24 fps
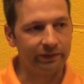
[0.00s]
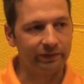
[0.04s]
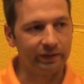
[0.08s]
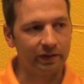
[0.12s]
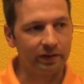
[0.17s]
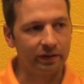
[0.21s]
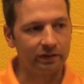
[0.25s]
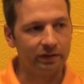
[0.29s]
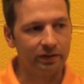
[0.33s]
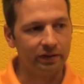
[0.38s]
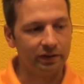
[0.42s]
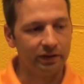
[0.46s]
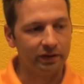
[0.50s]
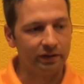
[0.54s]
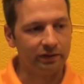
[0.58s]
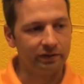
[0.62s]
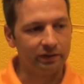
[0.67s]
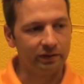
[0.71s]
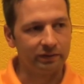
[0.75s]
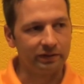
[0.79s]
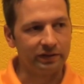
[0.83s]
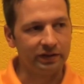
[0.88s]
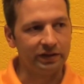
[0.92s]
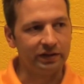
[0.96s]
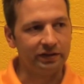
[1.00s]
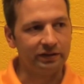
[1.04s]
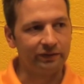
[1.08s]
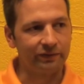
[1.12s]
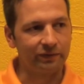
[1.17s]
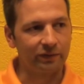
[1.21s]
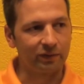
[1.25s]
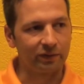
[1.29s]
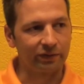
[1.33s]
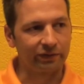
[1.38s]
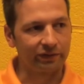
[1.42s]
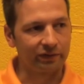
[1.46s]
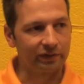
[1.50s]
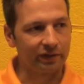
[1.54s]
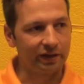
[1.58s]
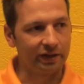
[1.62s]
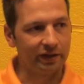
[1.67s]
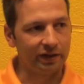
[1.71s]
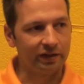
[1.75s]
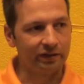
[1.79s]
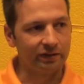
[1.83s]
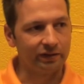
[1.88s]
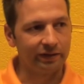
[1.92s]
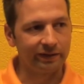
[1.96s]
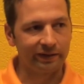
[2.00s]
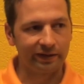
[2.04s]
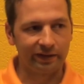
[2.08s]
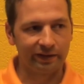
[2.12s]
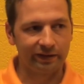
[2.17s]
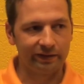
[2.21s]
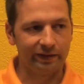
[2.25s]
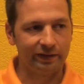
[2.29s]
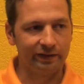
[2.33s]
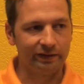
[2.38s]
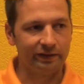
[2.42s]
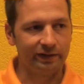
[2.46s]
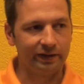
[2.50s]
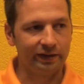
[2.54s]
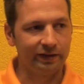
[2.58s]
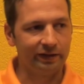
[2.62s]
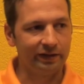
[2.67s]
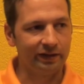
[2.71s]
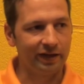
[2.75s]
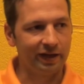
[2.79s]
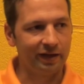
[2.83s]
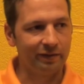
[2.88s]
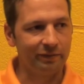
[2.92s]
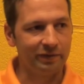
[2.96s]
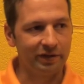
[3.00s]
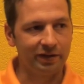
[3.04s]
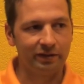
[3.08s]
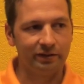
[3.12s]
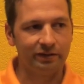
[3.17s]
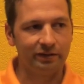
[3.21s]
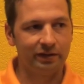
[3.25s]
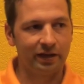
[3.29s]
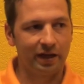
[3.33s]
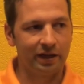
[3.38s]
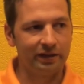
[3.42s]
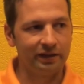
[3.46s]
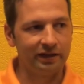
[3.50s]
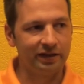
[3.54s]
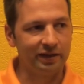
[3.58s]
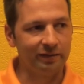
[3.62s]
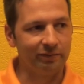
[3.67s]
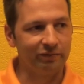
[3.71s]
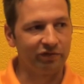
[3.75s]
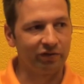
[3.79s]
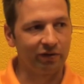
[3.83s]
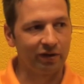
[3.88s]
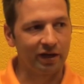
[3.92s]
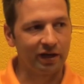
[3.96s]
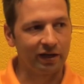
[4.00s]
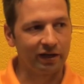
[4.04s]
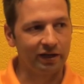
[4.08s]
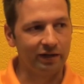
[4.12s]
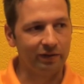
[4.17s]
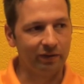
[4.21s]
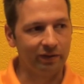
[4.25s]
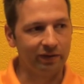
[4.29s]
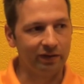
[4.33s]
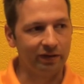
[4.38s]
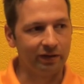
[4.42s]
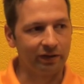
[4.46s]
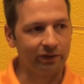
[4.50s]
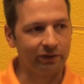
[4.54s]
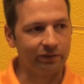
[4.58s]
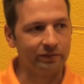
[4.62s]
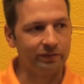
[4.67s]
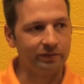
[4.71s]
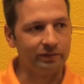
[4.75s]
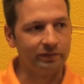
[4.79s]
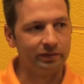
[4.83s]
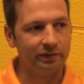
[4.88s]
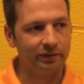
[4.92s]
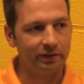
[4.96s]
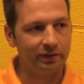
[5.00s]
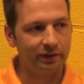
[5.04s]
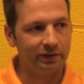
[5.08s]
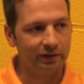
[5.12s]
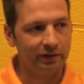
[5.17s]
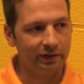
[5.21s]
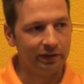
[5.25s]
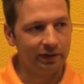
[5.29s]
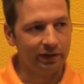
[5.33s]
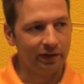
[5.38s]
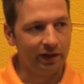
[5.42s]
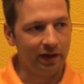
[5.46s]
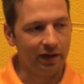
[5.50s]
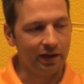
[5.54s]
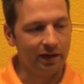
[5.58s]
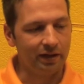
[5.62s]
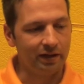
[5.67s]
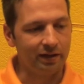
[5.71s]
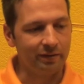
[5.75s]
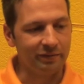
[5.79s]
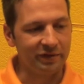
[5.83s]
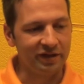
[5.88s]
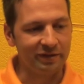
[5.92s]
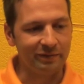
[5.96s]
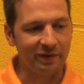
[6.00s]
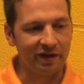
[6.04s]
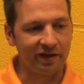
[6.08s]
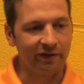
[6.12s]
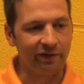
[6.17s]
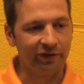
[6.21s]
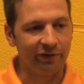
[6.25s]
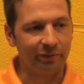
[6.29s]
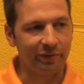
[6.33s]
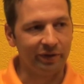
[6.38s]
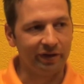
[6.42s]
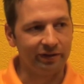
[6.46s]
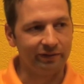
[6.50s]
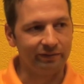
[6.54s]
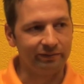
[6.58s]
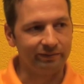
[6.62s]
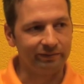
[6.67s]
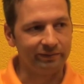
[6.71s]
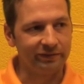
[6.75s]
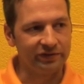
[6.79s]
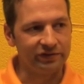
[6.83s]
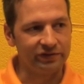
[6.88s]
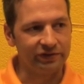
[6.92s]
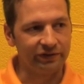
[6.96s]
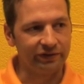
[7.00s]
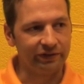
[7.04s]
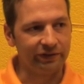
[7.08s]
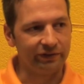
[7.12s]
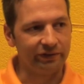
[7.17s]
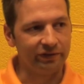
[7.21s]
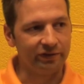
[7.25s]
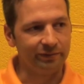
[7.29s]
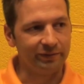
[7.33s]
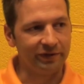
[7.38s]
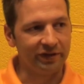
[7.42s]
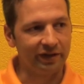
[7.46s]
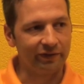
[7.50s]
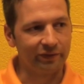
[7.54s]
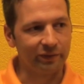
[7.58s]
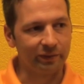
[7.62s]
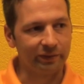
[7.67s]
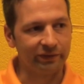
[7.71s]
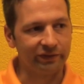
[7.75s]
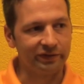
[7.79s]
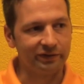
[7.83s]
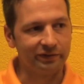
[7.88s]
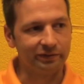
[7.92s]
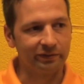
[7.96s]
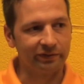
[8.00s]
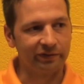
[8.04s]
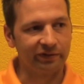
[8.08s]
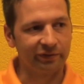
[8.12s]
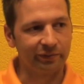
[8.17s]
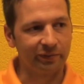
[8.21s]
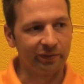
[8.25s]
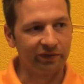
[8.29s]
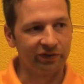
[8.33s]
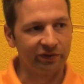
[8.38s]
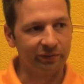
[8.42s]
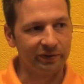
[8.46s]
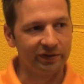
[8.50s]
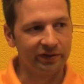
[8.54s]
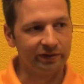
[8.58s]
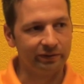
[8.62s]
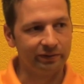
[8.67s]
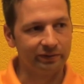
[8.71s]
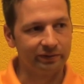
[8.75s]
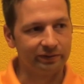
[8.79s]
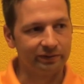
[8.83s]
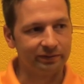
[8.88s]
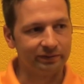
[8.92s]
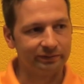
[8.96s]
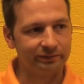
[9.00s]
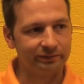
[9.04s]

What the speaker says: so no need to force their hand or anything like that. Kind of keep track here and there through emails, but just assume that everyone's doing what they're supposed to be doing.